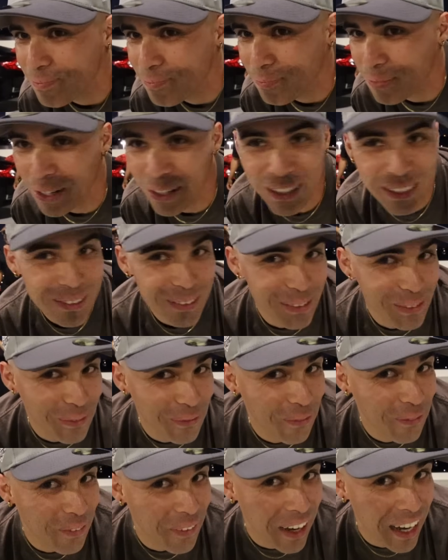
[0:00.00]
Bro, this one's
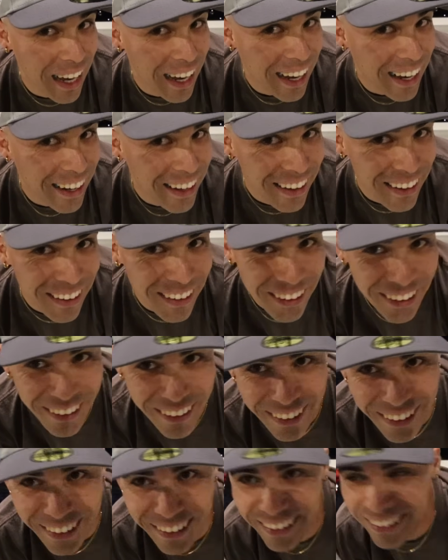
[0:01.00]

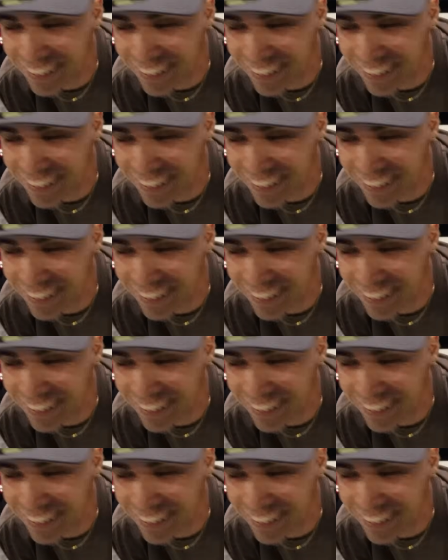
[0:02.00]
fire.